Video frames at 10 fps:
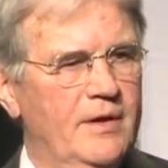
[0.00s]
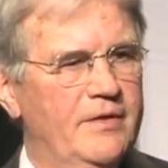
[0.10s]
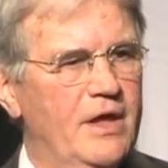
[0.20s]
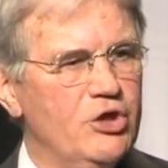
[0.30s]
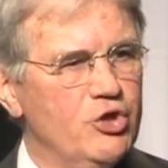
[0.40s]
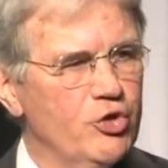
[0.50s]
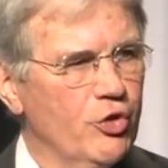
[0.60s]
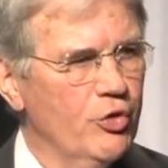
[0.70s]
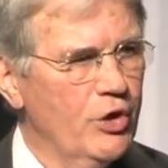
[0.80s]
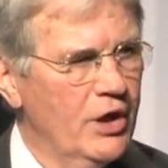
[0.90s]
that
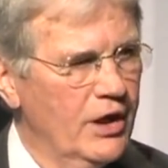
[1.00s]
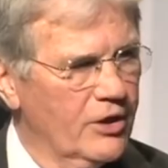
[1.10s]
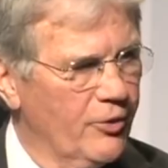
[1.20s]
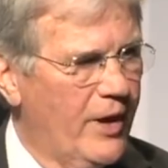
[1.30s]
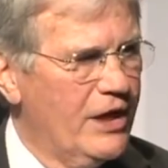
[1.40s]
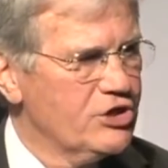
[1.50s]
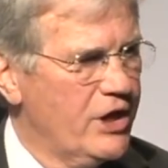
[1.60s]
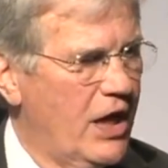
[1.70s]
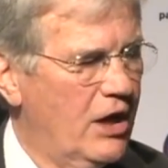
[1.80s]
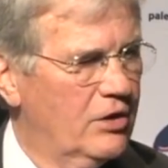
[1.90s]
your
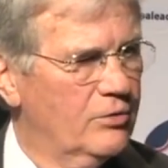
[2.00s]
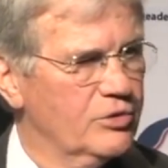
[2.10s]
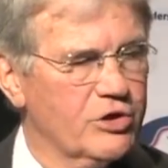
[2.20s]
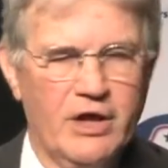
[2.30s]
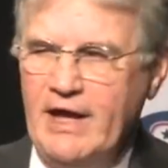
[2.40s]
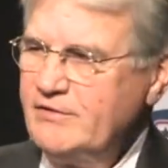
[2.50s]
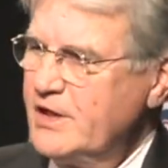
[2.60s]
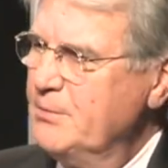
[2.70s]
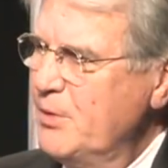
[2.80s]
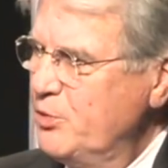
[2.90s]
grandchild was going to have to
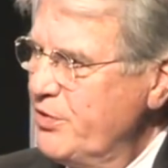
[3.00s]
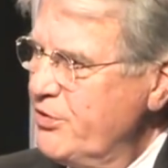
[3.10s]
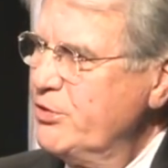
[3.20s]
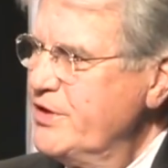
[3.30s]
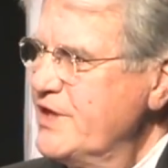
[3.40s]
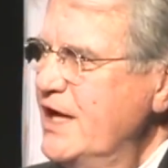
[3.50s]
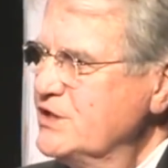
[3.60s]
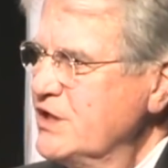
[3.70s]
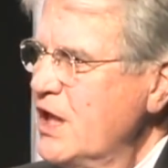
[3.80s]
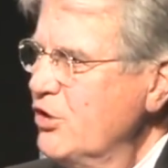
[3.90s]
come up with
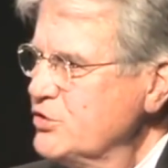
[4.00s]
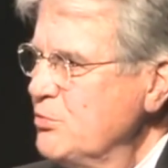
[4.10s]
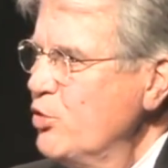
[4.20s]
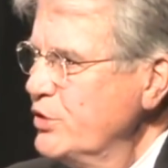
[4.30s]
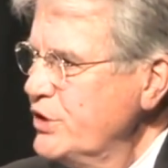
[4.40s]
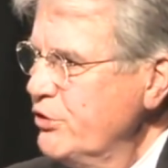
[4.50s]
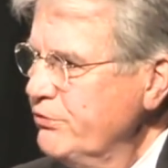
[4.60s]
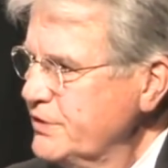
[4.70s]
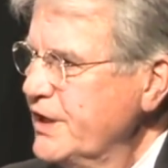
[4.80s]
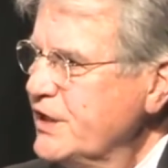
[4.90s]
$30,000 more a year
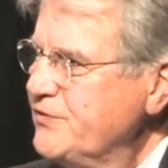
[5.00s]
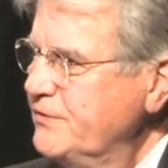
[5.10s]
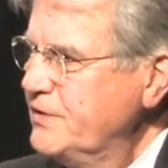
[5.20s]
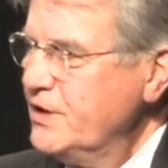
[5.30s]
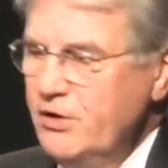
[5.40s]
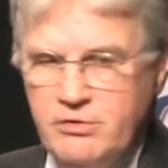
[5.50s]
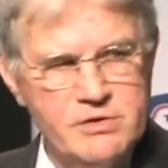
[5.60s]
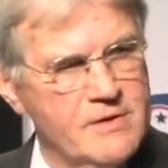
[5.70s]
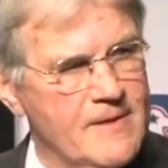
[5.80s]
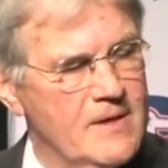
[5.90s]
over the next 50
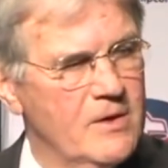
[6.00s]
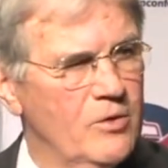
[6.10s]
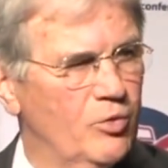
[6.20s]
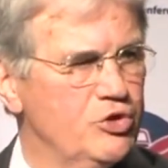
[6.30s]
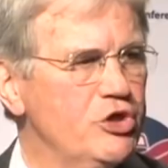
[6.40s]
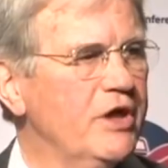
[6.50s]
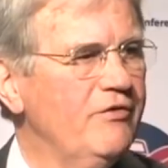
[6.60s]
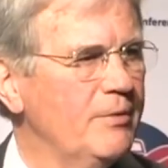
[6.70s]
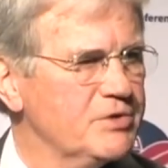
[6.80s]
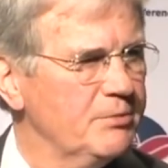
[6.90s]
years, would you
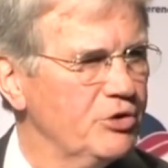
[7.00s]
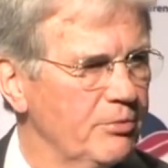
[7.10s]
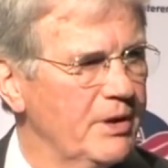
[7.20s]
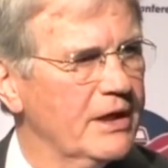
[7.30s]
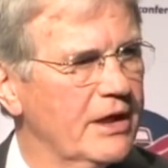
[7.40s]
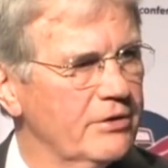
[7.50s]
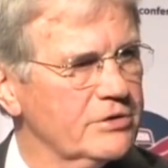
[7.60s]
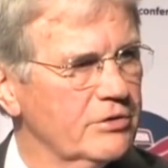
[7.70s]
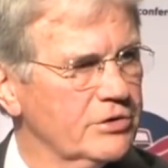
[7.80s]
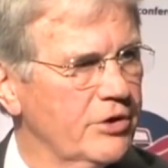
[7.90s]
give up some of your Medicare and
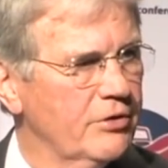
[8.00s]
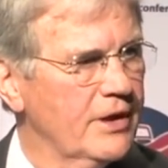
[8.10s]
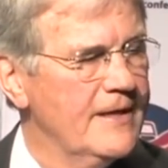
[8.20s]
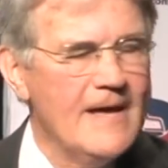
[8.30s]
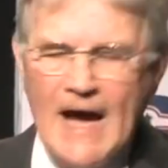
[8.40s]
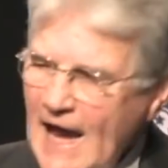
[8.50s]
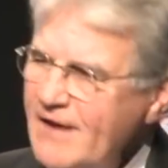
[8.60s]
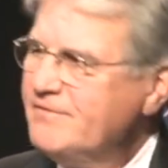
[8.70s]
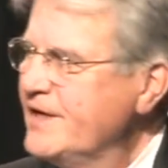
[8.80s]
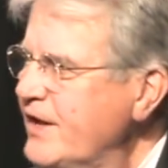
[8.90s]
Social Security? I
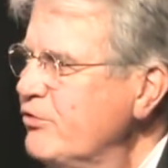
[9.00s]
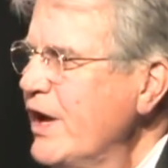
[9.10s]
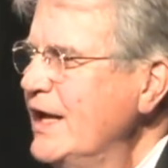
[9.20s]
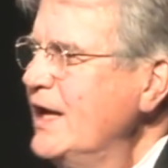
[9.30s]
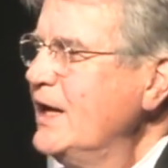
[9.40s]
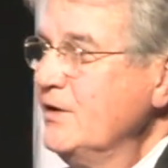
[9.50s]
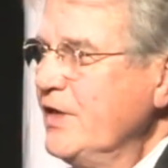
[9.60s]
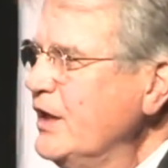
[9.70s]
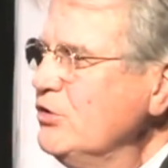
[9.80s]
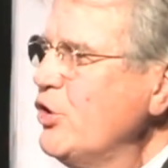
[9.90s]
have never had any.
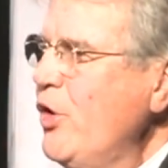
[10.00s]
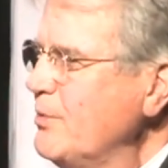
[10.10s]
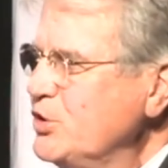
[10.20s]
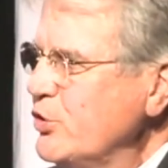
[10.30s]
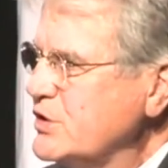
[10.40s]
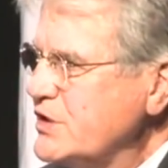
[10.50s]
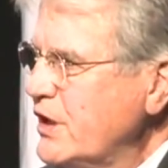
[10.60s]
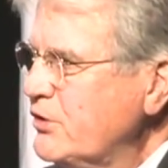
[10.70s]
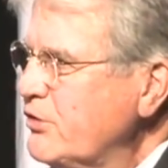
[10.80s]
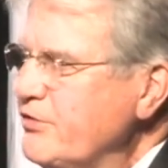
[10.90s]
They don't know I'm a U.S.
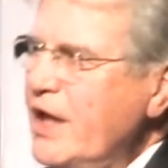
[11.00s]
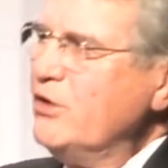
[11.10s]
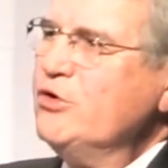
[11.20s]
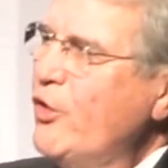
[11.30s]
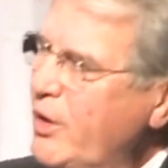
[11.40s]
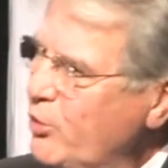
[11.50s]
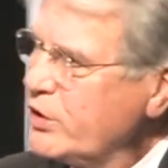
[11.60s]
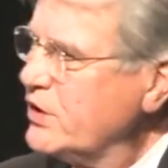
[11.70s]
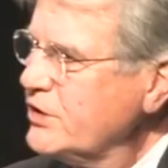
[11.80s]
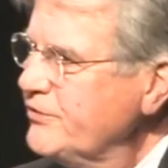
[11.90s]
Senator. They don't know I'm
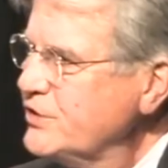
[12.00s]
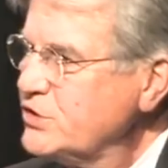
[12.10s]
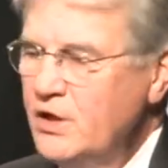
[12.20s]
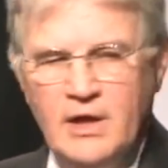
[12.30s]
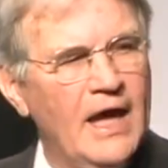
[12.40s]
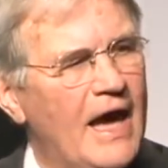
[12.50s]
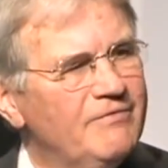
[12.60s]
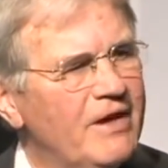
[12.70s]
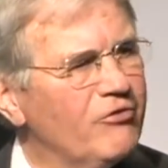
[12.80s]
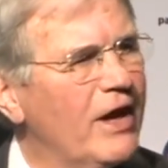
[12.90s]
working on convention.
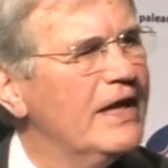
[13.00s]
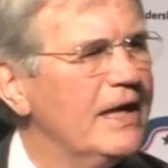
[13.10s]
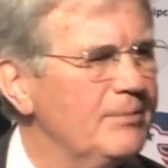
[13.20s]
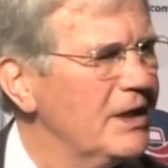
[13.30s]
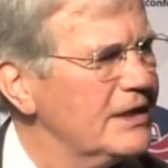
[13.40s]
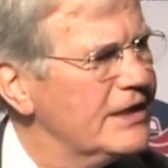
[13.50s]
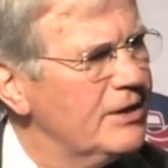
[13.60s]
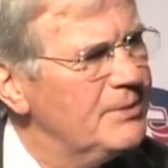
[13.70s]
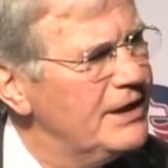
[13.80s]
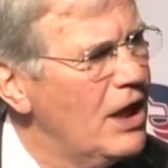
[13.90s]
I've never had anybody
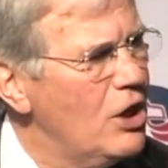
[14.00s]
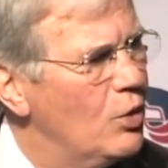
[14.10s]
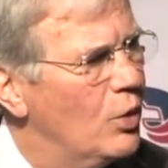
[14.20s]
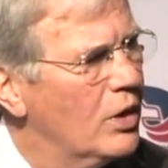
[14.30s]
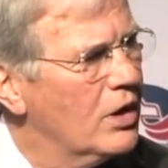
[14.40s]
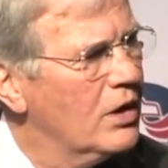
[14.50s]
tell me no.